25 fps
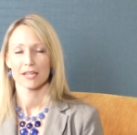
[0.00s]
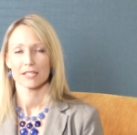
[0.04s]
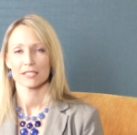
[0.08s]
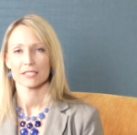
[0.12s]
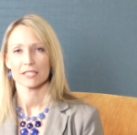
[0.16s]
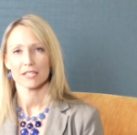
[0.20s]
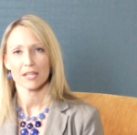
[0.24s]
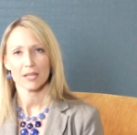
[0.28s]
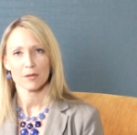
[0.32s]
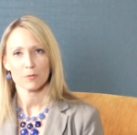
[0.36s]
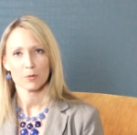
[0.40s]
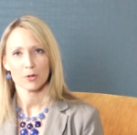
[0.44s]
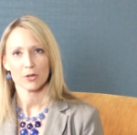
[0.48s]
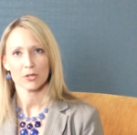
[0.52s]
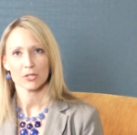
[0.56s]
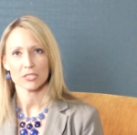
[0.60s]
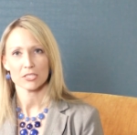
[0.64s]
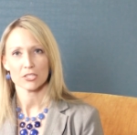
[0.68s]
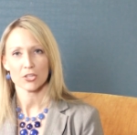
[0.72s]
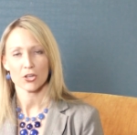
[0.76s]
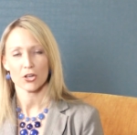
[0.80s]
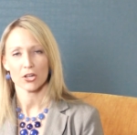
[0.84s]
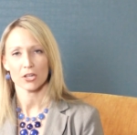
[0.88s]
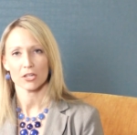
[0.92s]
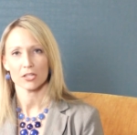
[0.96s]
Today we're going to
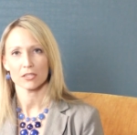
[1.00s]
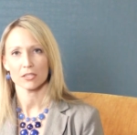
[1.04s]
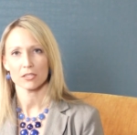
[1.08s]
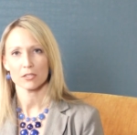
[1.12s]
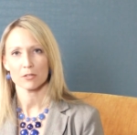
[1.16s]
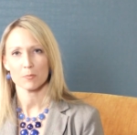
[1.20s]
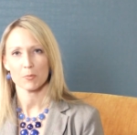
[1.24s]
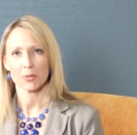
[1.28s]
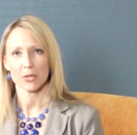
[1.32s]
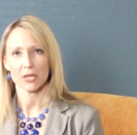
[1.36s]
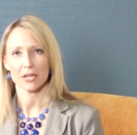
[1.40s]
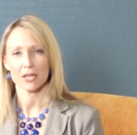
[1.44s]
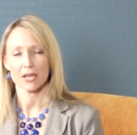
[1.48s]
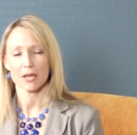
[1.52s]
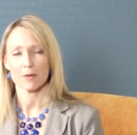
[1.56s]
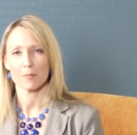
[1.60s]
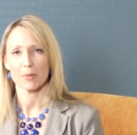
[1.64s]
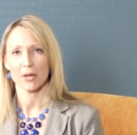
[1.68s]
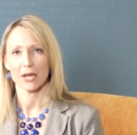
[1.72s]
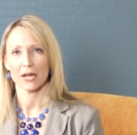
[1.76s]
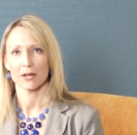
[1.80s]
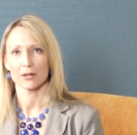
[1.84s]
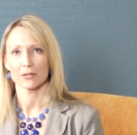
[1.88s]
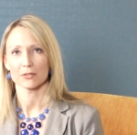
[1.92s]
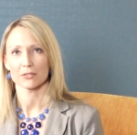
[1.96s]
talk a little bit
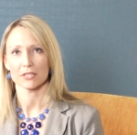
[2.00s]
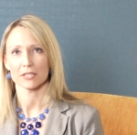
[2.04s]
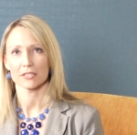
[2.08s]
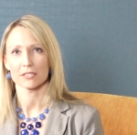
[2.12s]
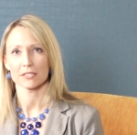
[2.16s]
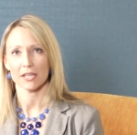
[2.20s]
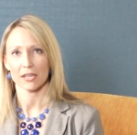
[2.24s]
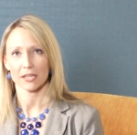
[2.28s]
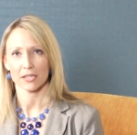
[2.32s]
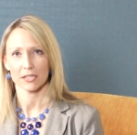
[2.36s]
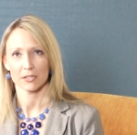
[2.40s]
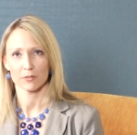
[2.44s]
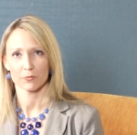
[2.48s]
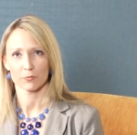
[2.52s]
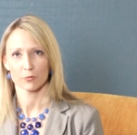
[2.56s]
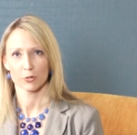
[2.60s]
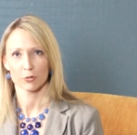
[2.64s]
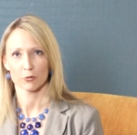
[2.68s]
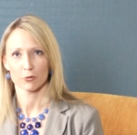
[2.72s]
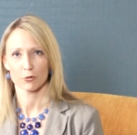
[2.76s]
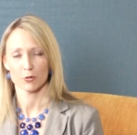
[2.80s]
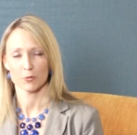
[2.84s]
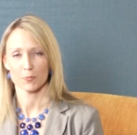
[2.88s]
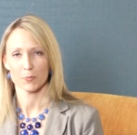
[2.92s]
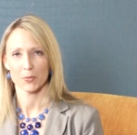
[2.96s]
about executive
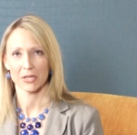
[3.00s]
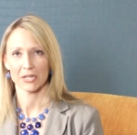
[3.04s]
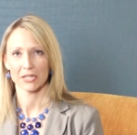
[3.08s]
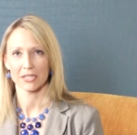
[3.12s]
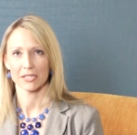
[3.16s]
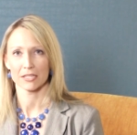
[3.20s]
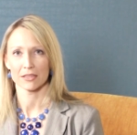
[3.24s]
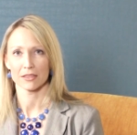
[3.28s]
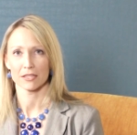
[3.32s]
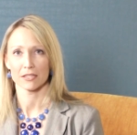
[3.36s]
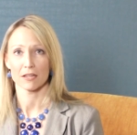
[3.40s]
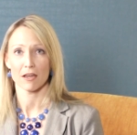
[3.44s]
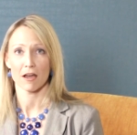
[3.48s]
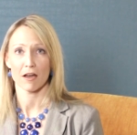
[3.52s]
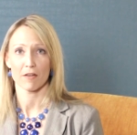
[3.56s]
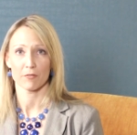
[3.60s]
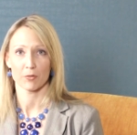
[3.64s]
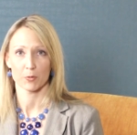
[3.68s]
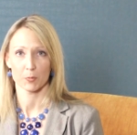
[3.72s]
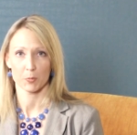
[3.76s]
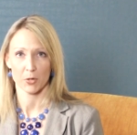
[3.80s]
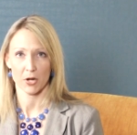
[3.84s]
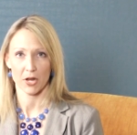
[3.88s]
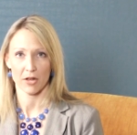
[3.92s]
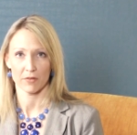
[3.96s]
recruitment in the
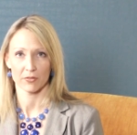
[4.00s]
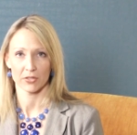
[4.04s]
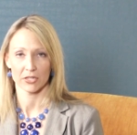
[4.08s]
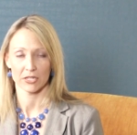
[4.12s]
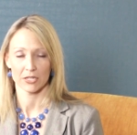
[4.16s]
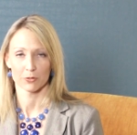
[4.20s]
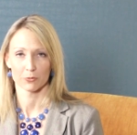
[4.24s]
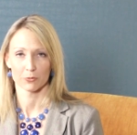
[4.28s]
not-for-profit